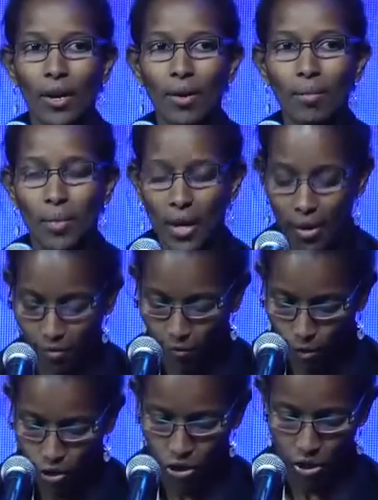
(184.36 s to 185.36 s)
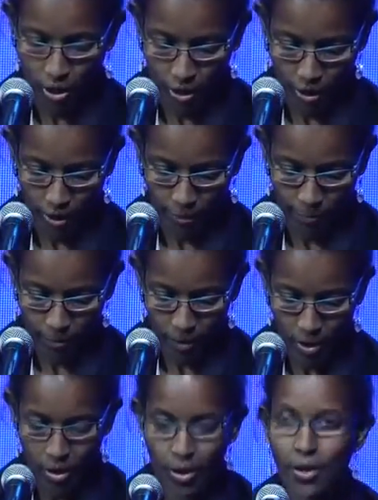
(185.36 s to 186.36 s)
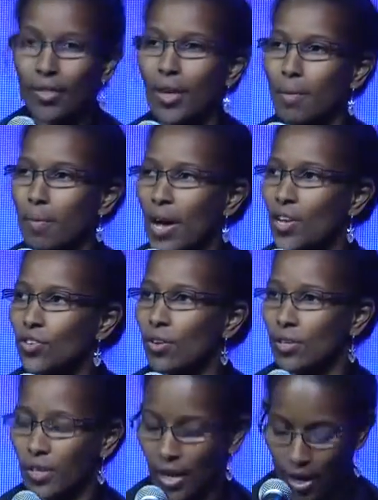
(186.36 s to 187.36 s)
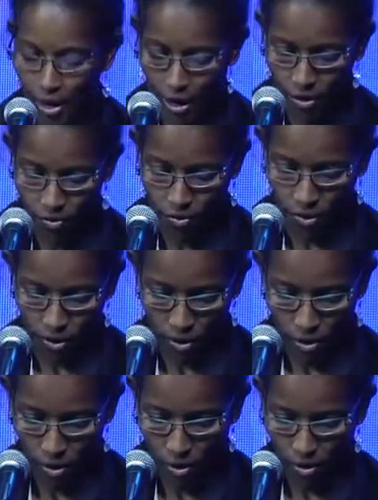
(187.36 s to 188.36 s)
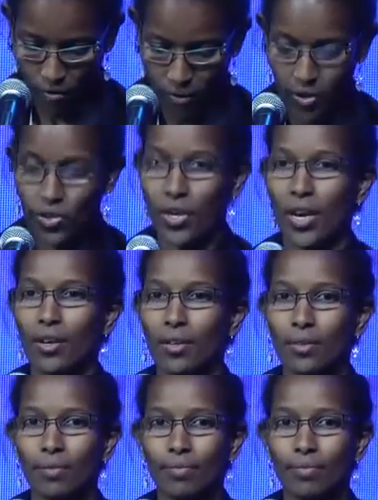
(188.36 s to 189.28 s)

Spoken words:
But unfortunately, in their passionate hatred of Israel,